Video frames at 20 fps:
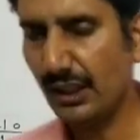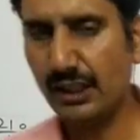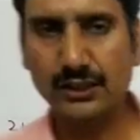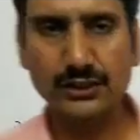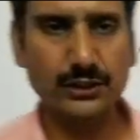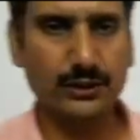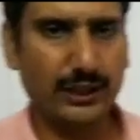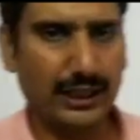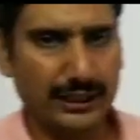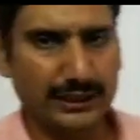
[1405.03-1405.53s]

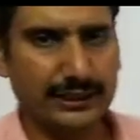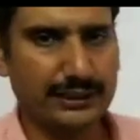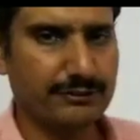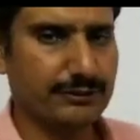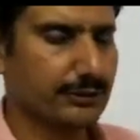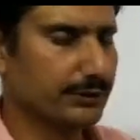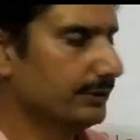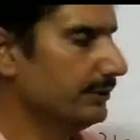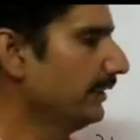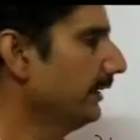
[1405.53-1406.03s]
So I'll give
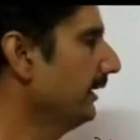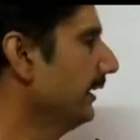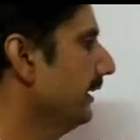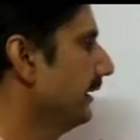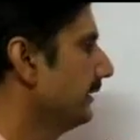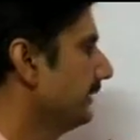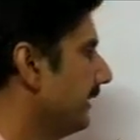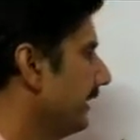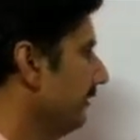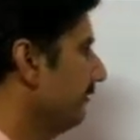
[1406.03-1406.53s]
you
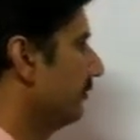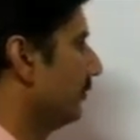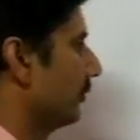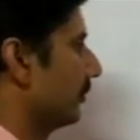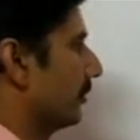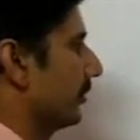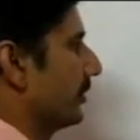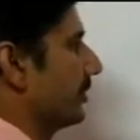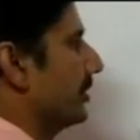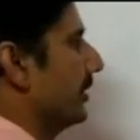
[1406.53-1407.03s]
3-4
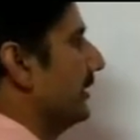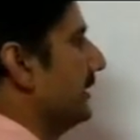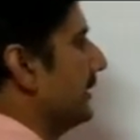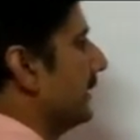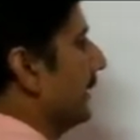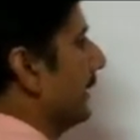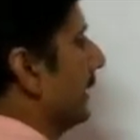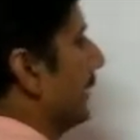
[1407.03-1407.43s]
questions.